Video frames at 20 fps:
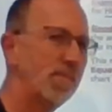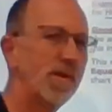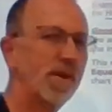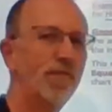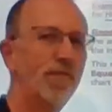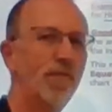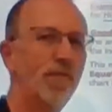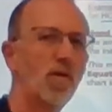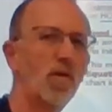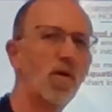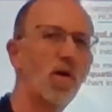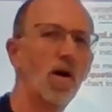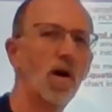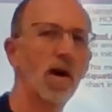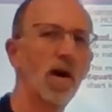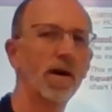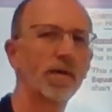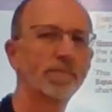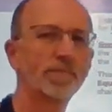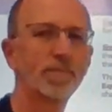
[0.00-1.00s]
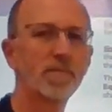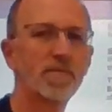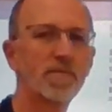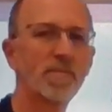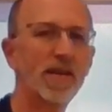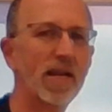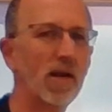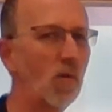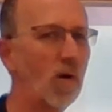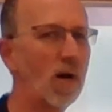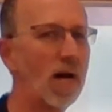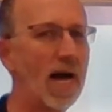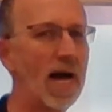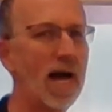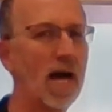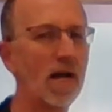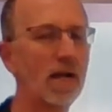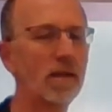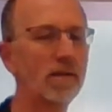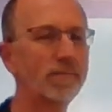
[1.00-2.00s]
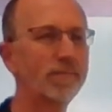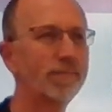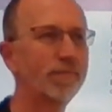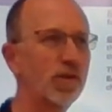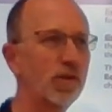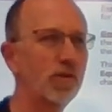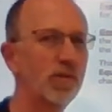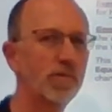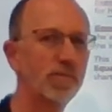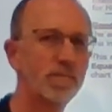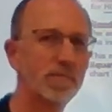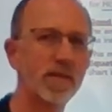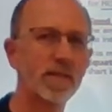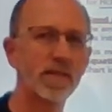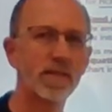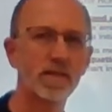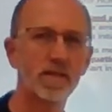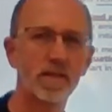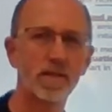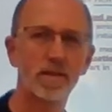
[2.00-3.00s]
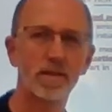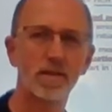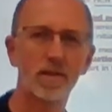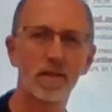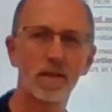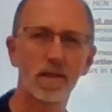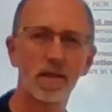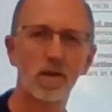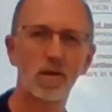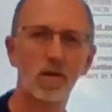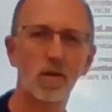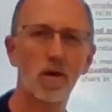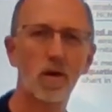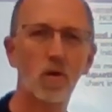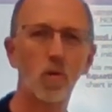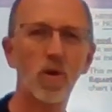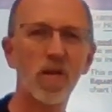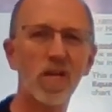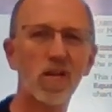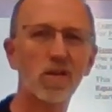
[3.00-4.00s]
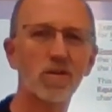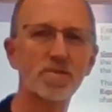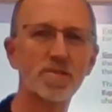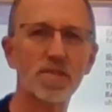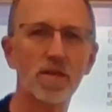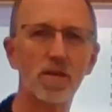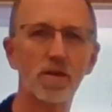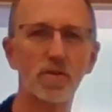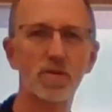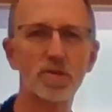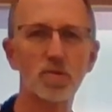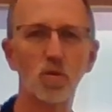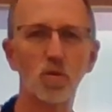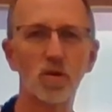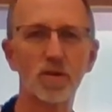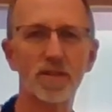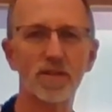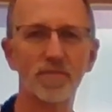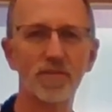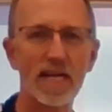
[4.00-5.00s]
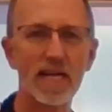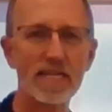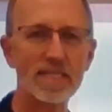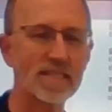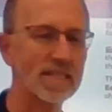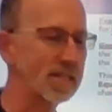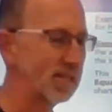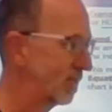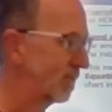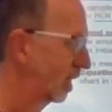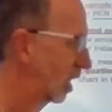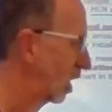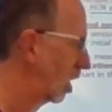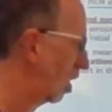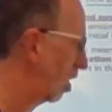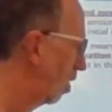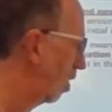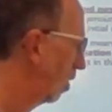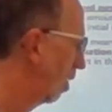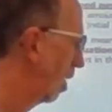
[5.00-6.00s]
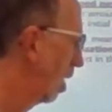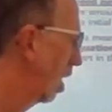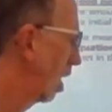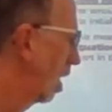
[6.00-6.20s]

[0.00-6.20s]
before, been a while, you've been a week or so's worth of lessons ago,